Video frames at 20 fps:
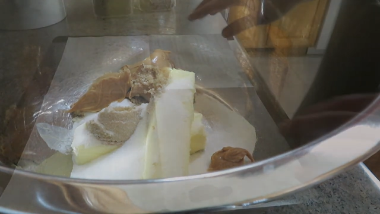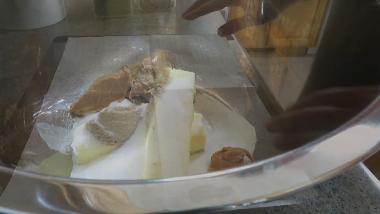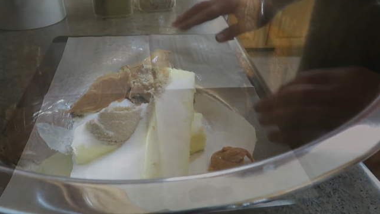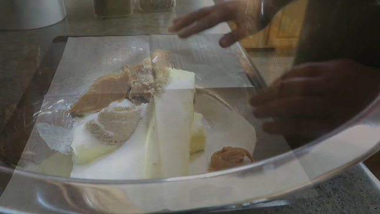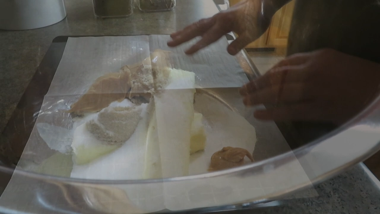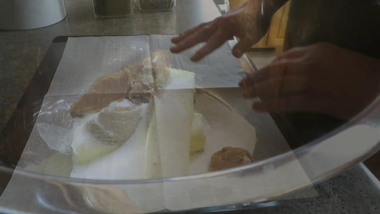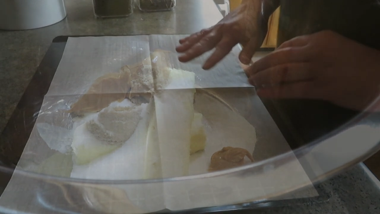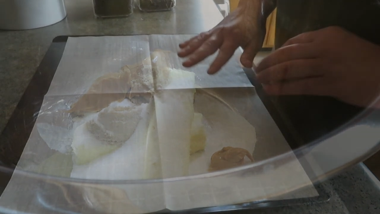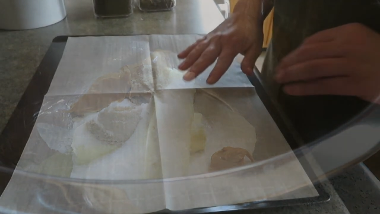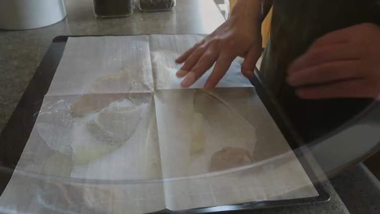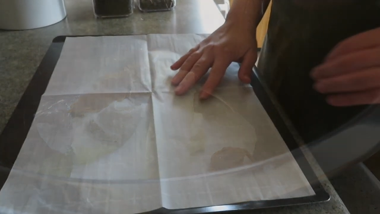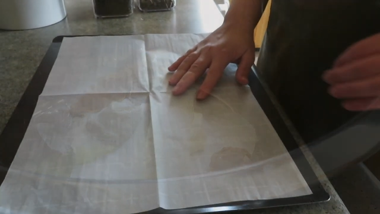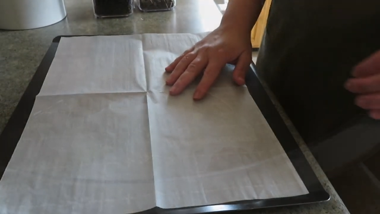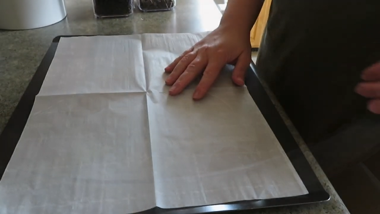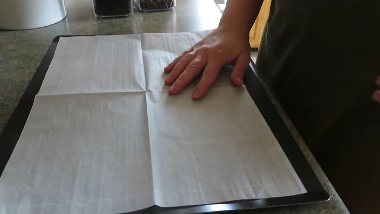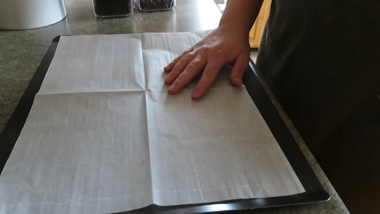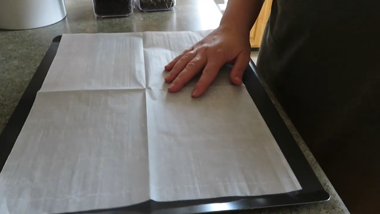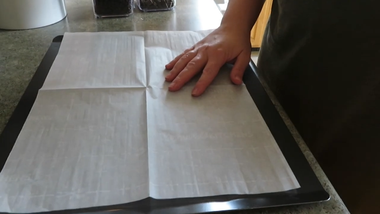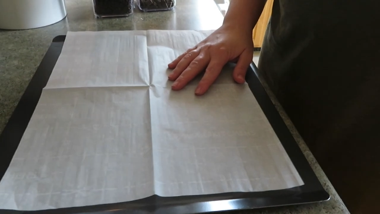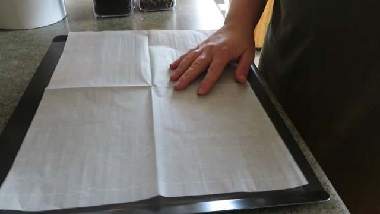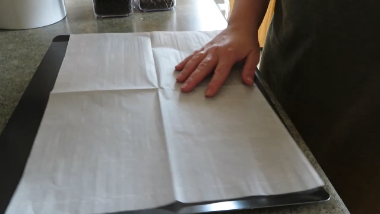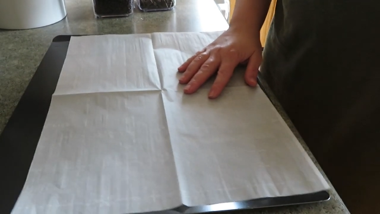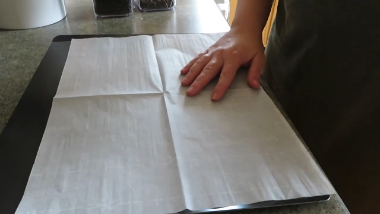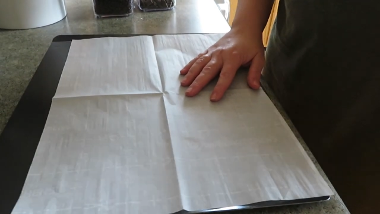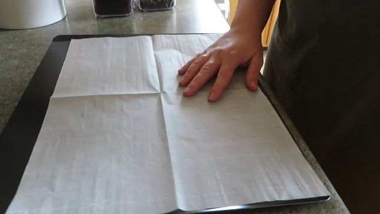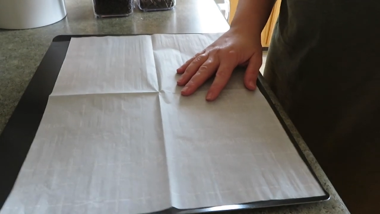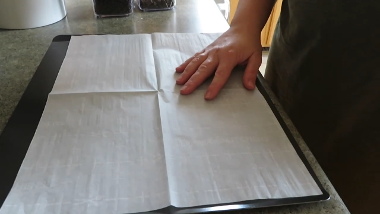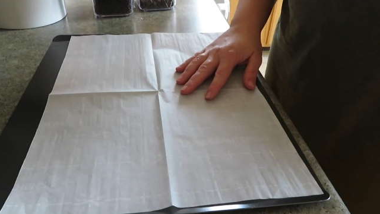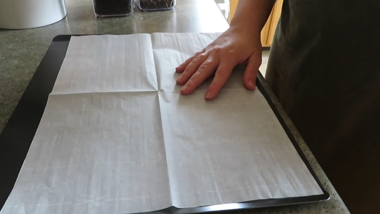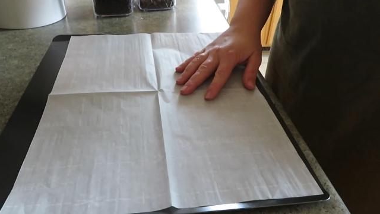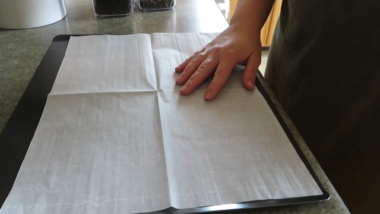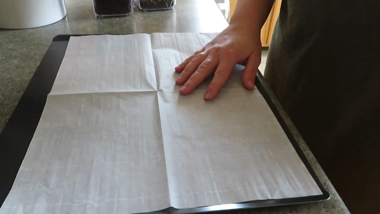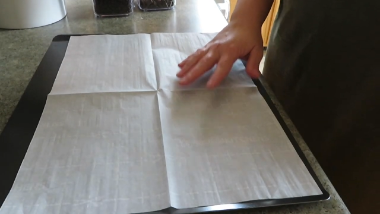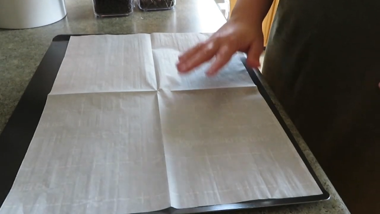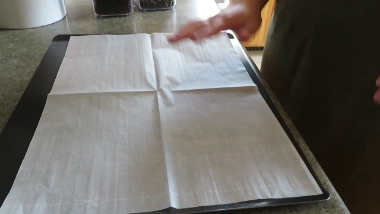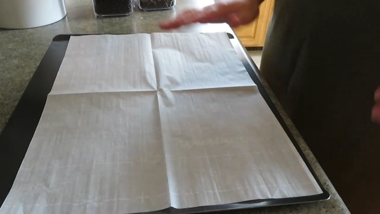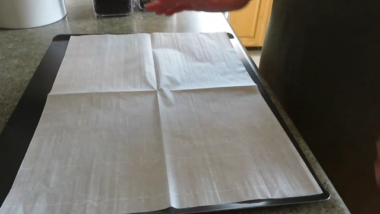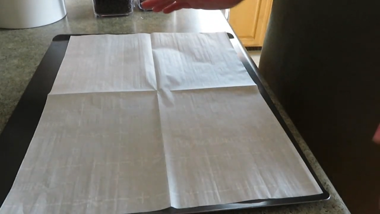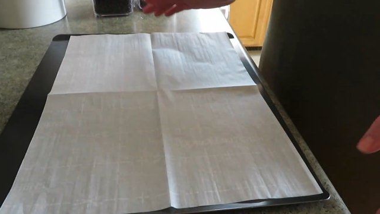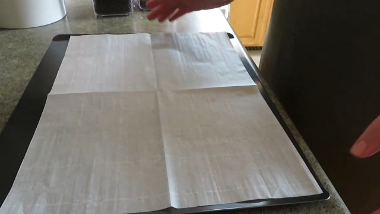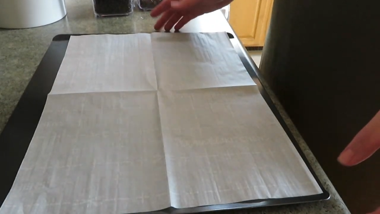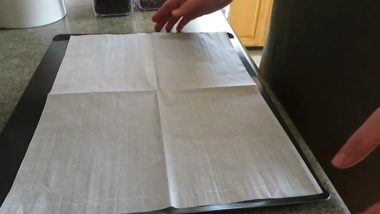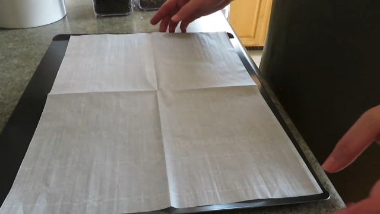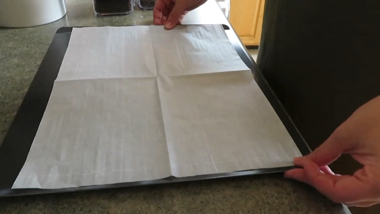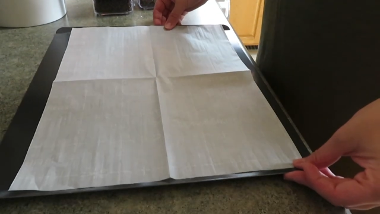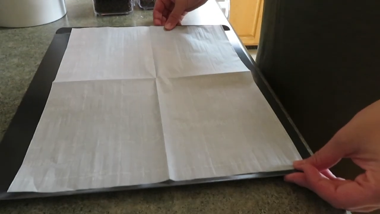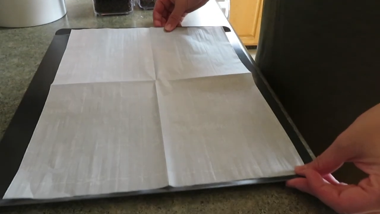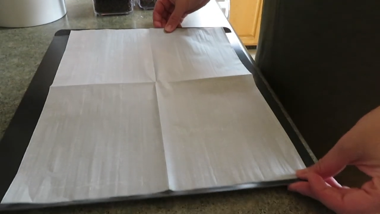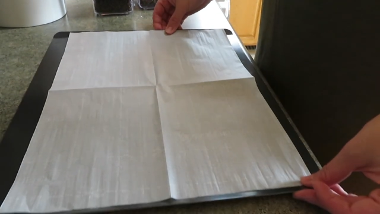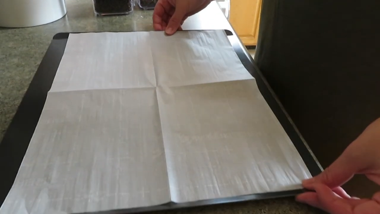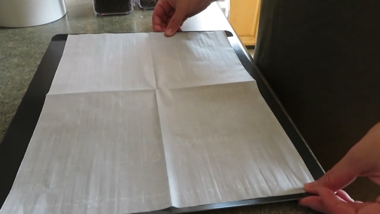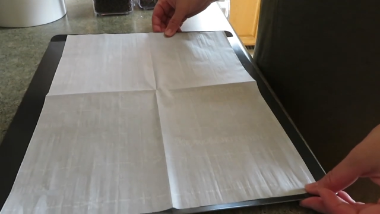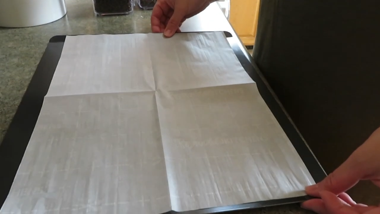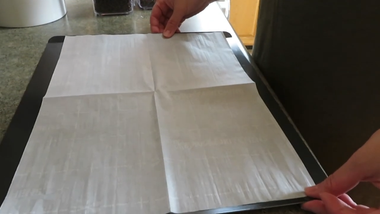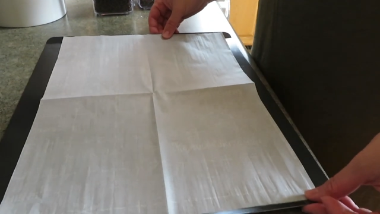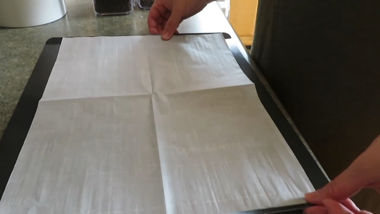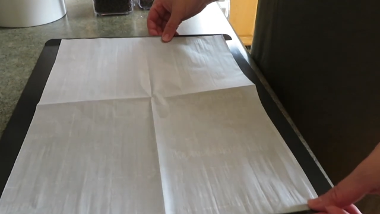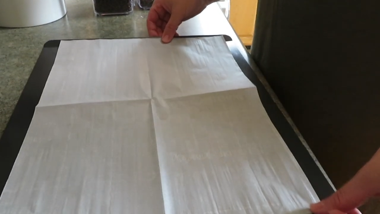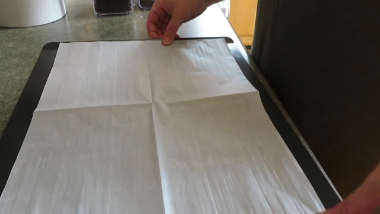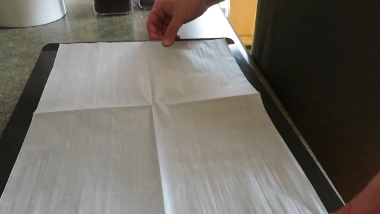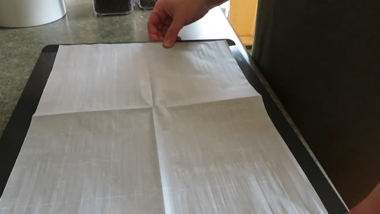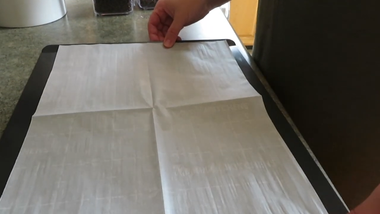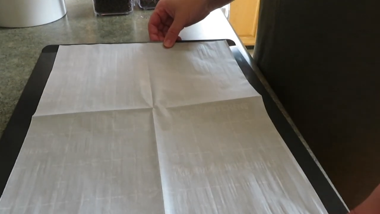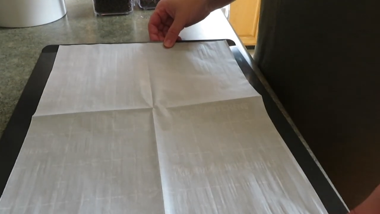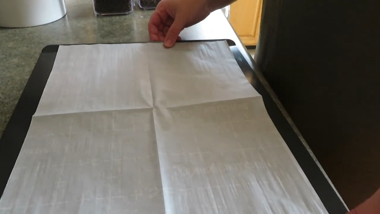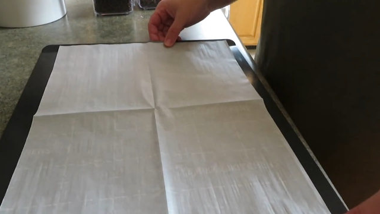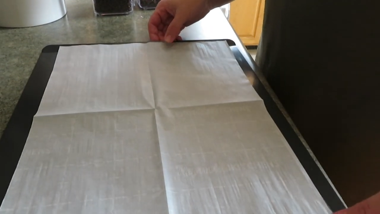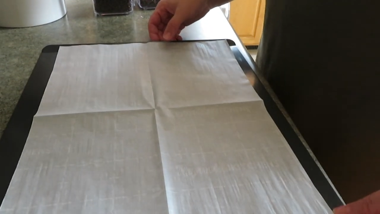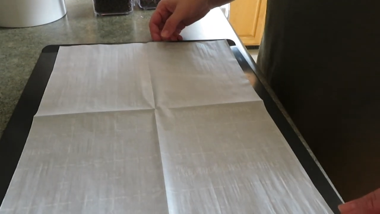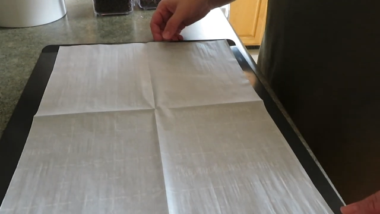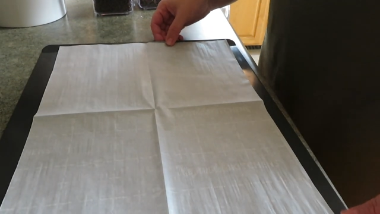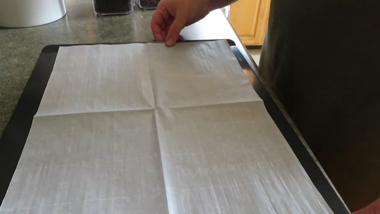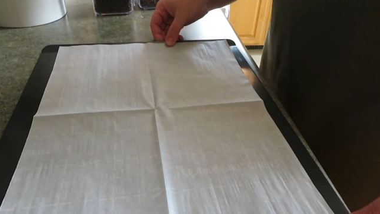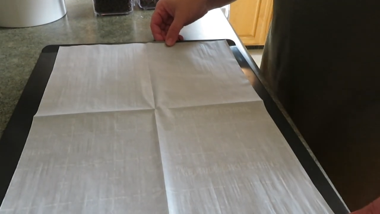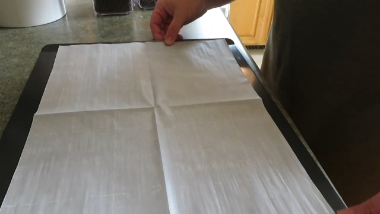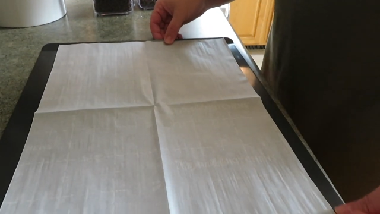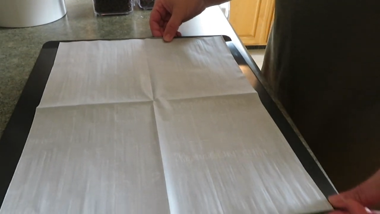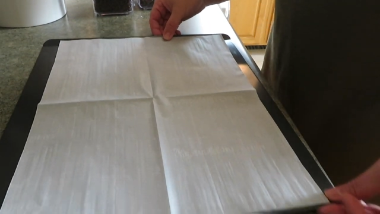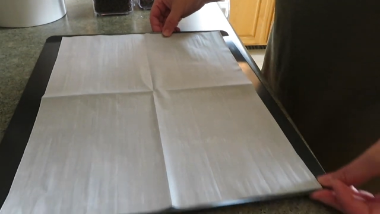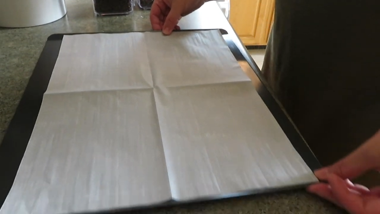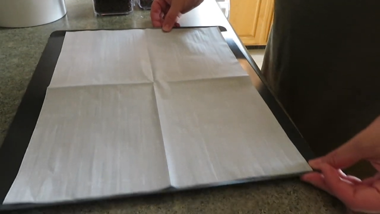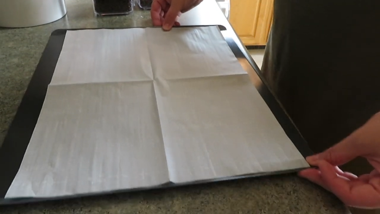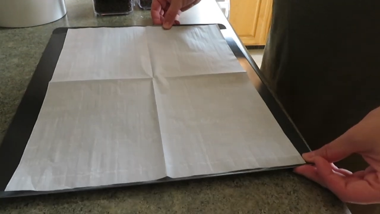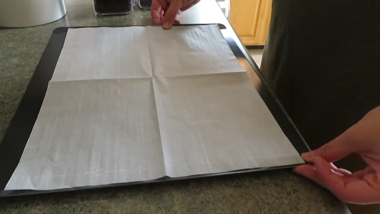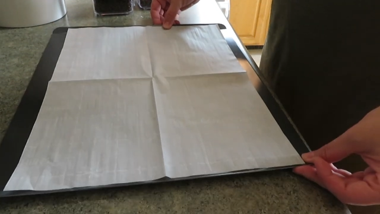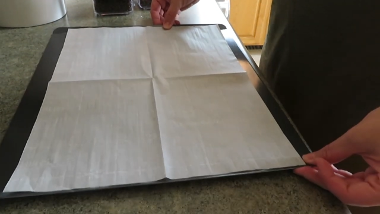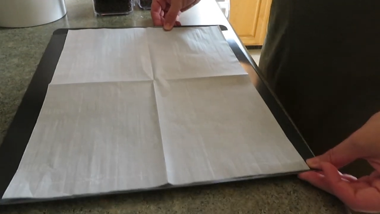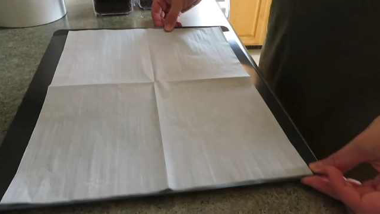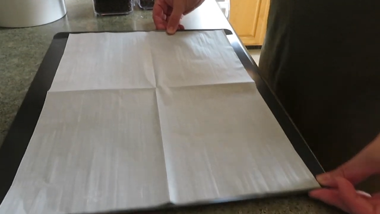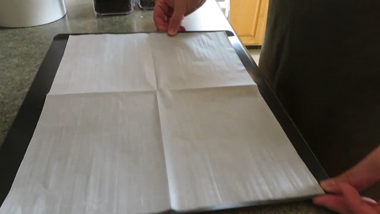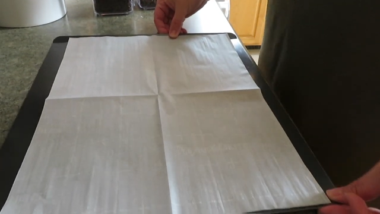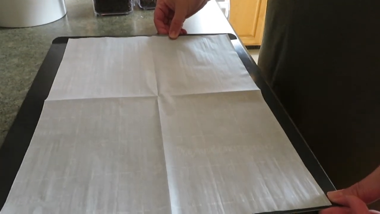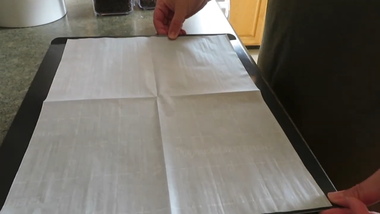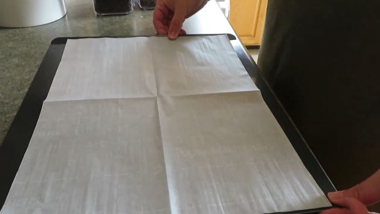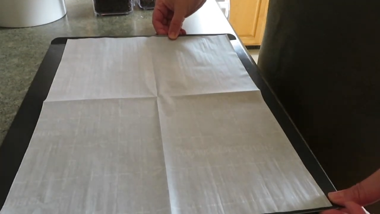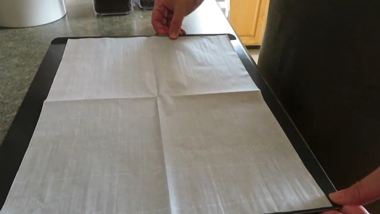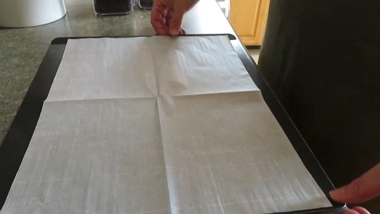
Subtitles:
[unreadable: no face in view]